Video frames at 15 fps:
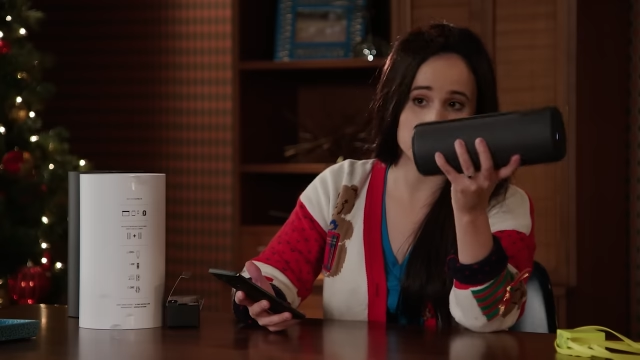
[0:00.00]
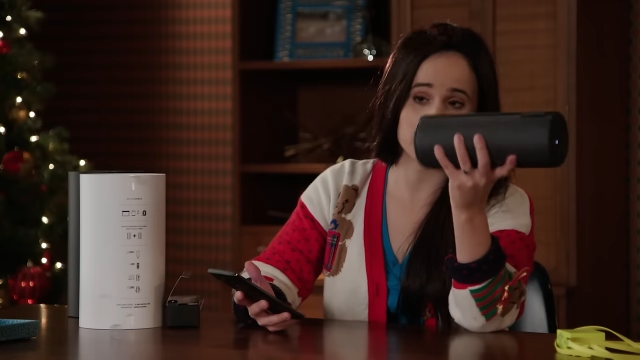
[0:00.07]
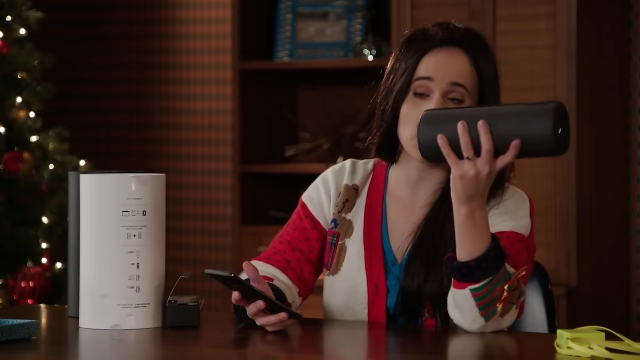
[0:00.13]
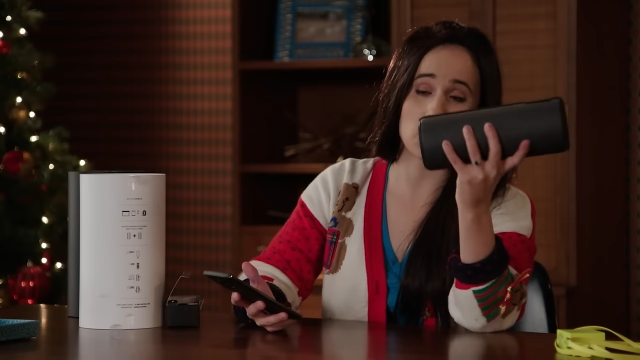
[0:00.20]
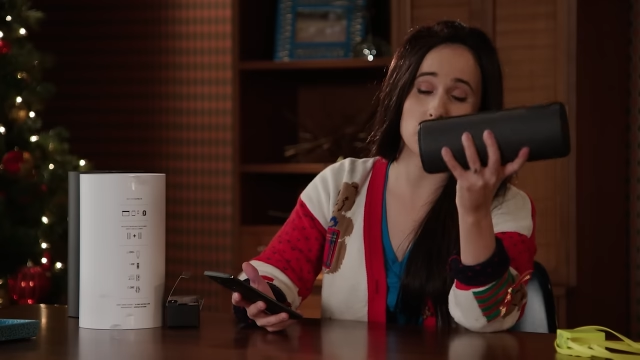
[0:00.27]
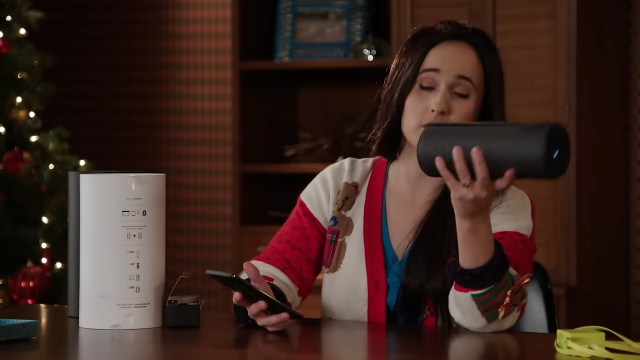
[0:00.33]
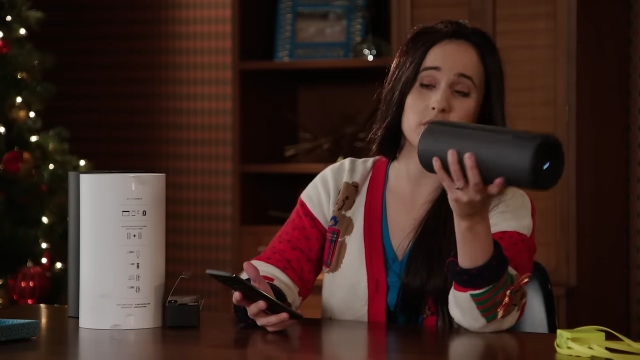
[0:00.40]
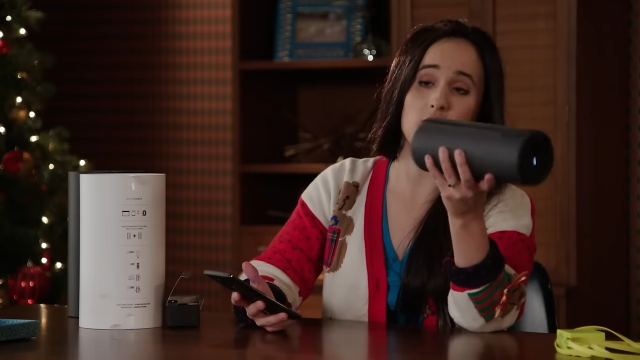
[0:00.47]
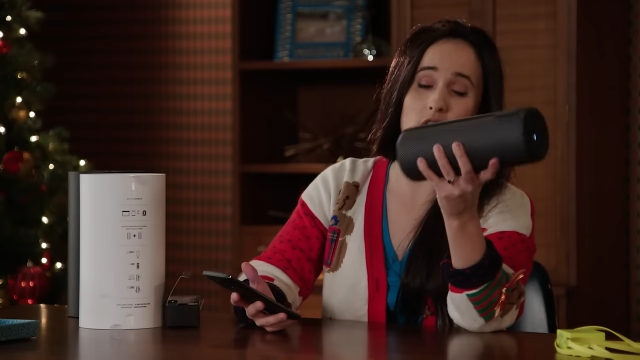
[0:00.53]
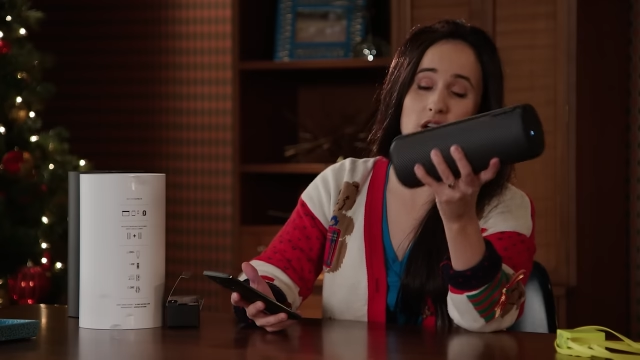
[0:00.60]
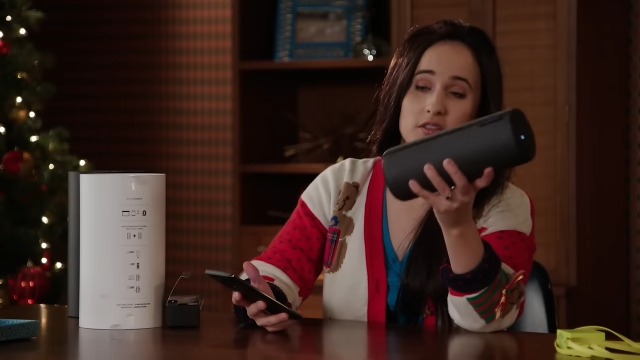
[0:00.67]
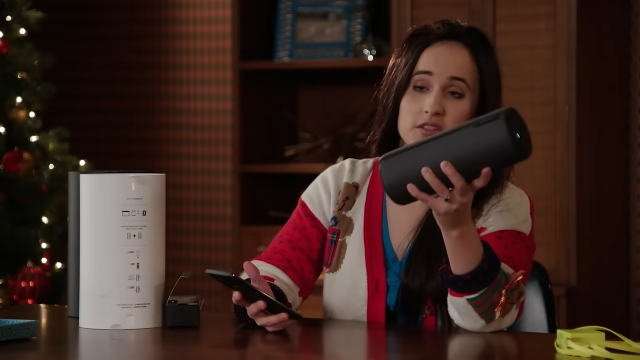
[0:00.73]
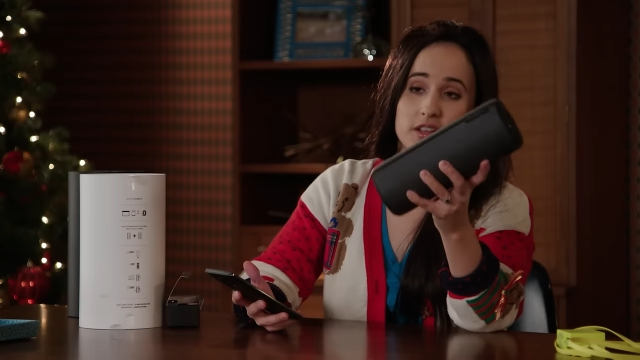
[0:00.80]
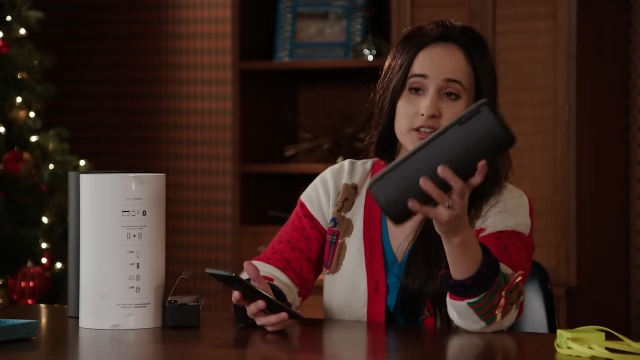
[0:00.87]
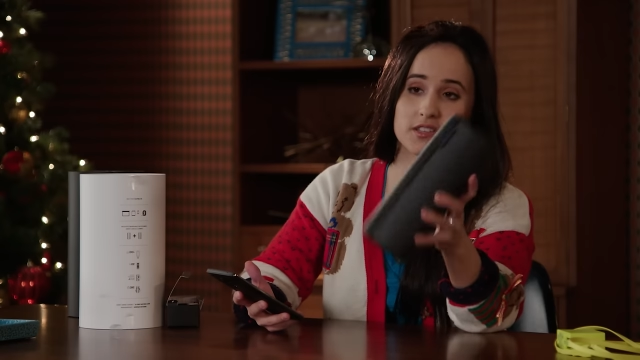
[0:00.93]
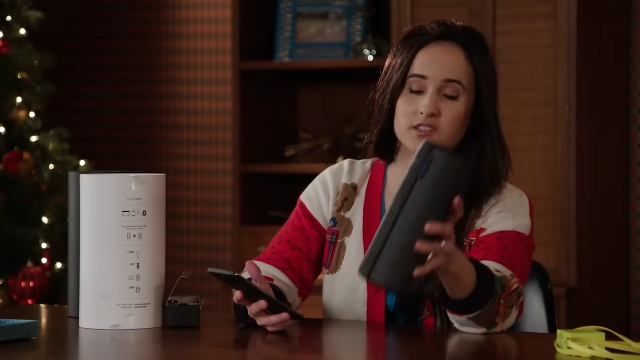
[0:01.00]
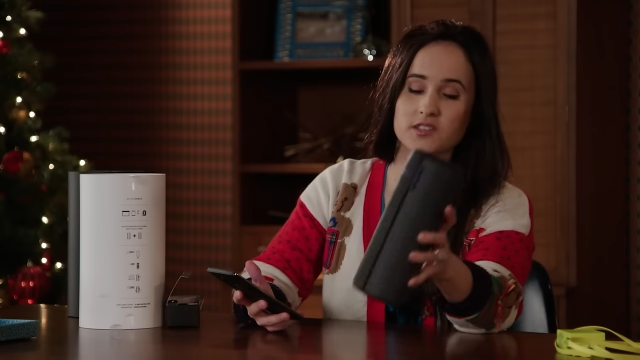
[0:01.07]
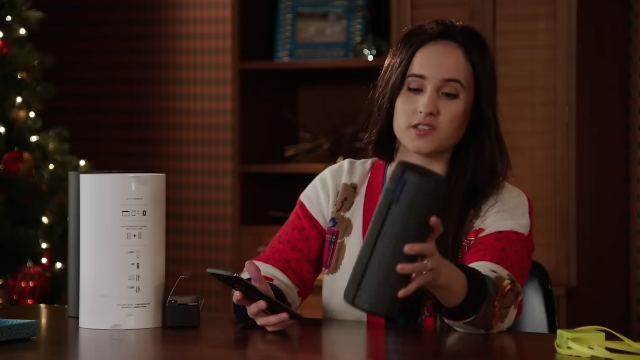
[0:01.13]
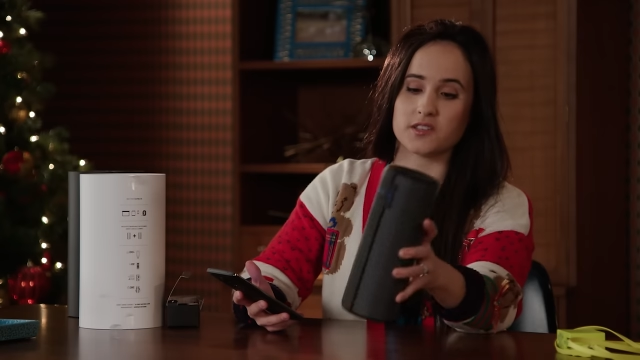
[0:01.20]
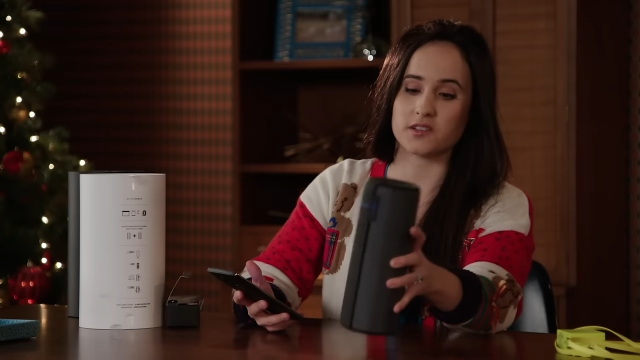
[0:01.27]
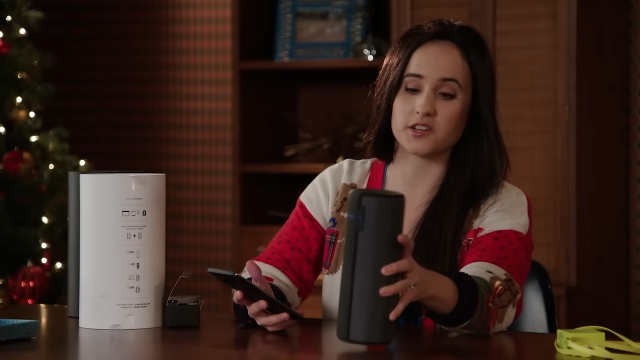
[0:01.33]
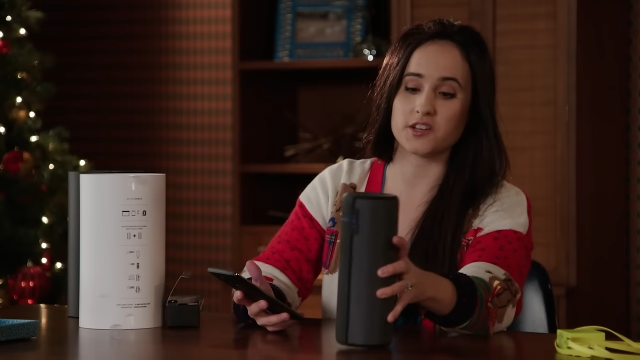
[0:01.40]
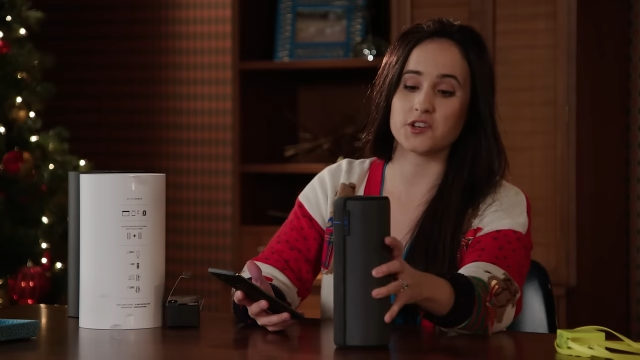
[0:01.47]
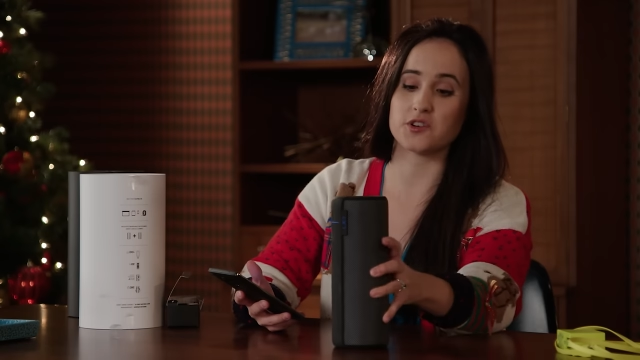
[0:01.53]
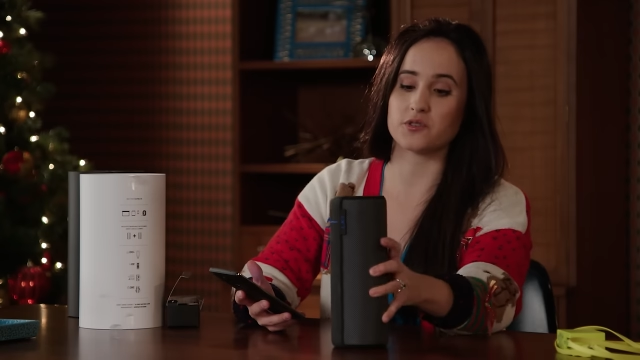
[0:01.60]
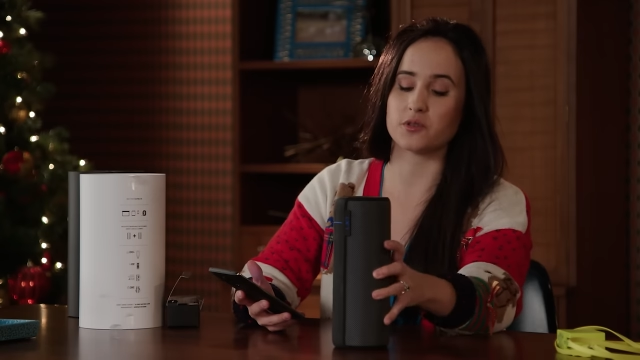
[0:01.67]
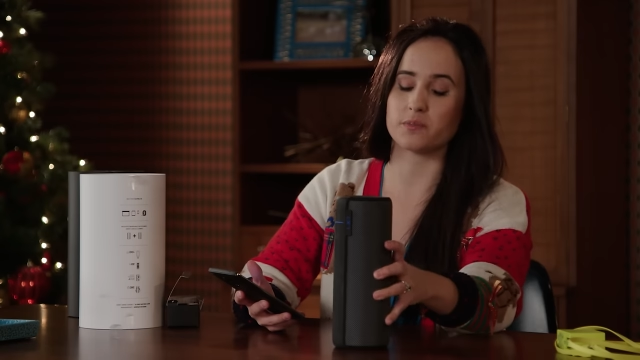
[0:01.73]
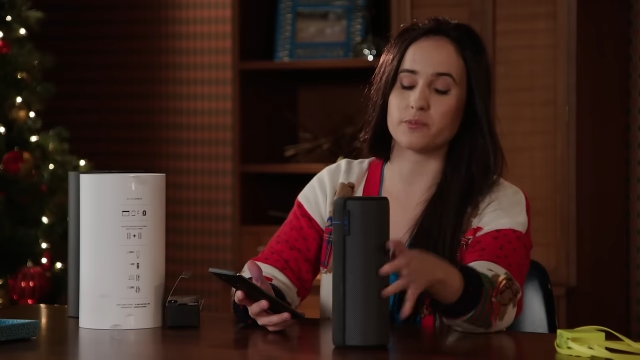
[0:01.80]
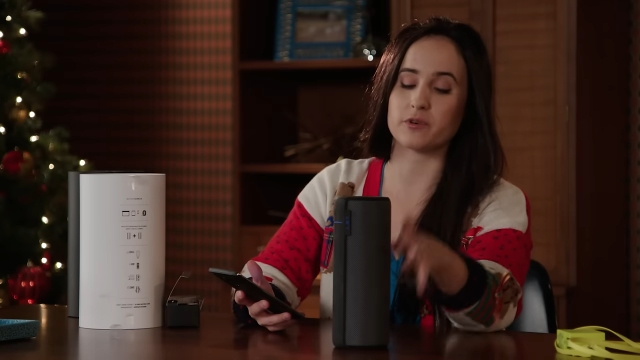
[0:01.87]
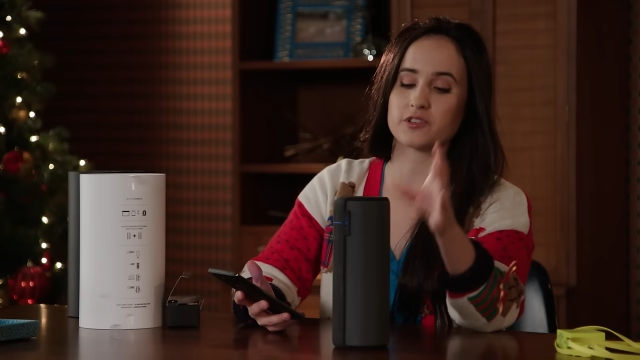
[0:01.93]
phone on this and hear
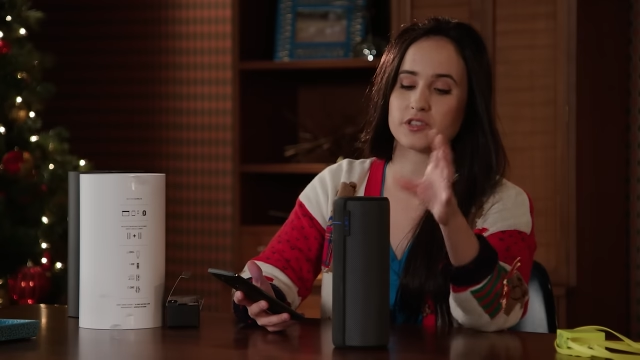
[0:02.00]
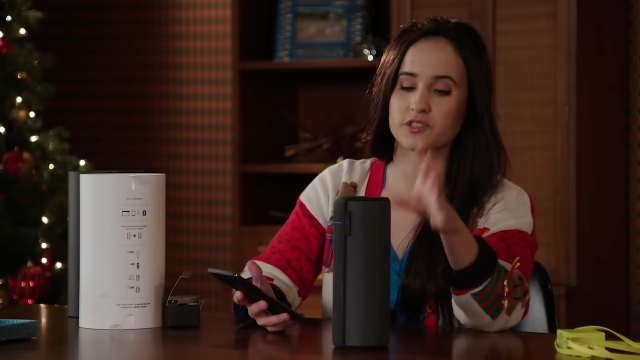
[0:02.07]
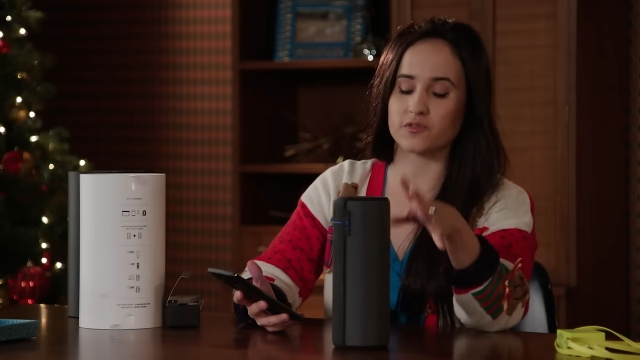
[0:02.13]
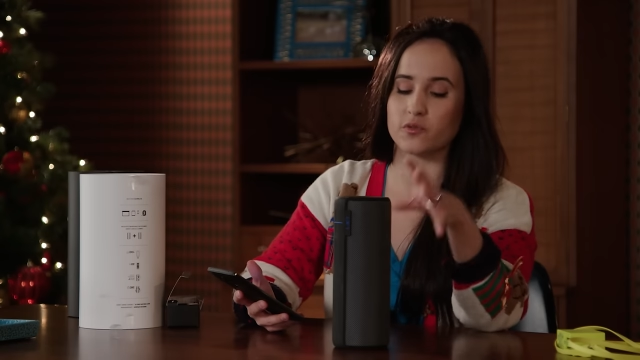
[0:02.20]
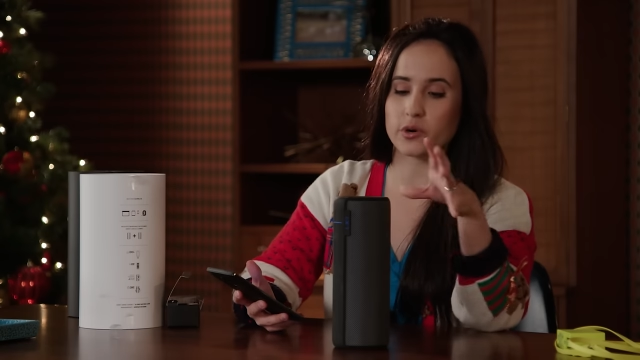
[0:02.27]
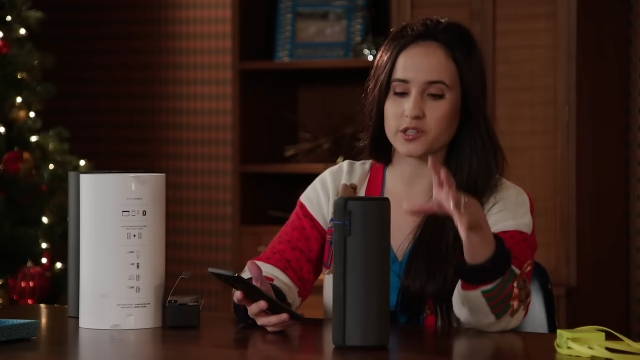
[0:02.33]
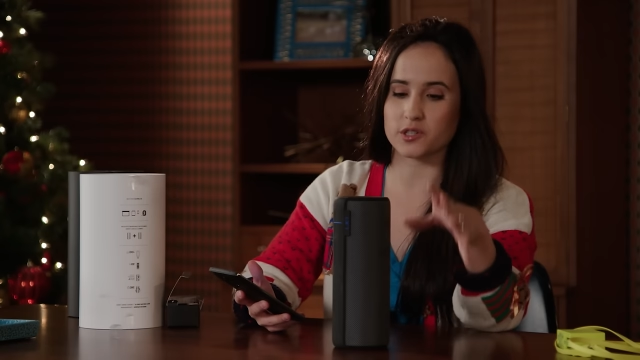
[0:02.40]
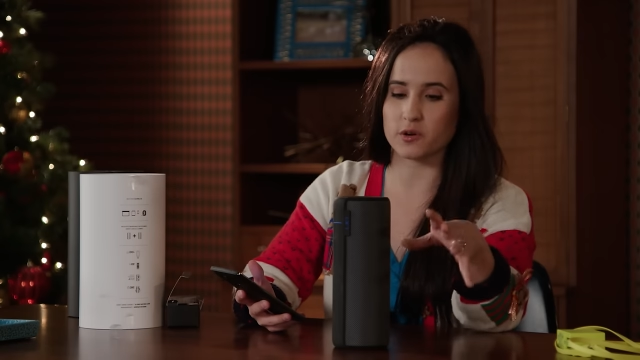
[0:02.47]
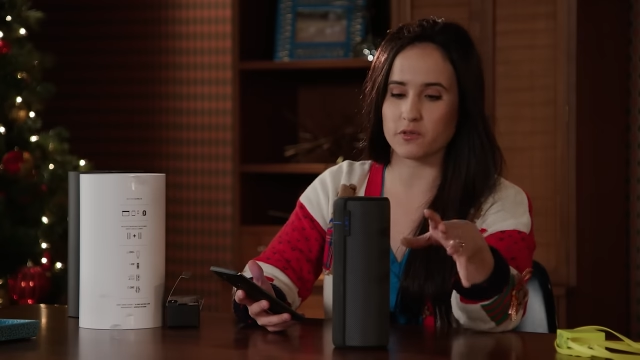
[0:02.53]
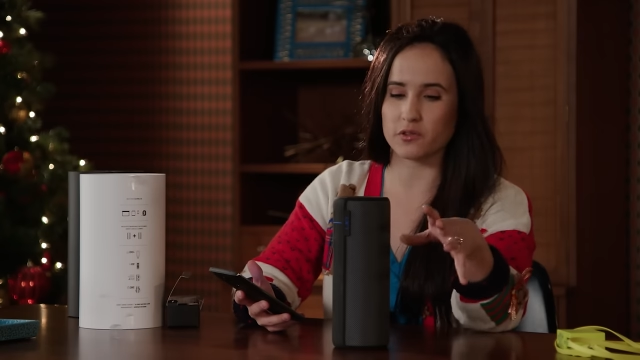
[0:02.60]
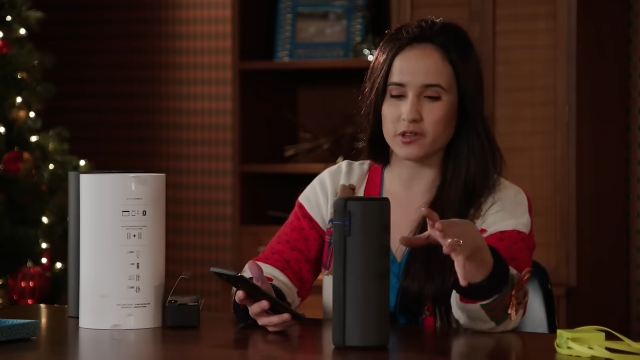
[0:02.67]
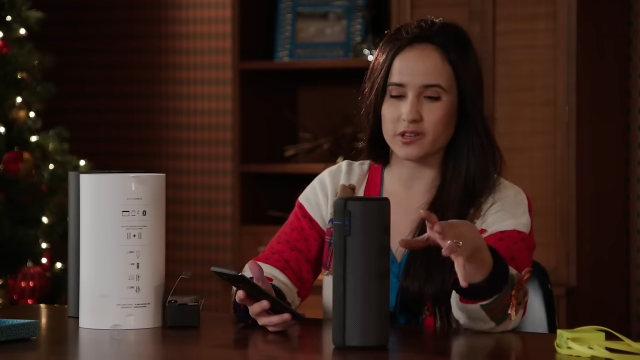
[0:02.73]
the person's voice over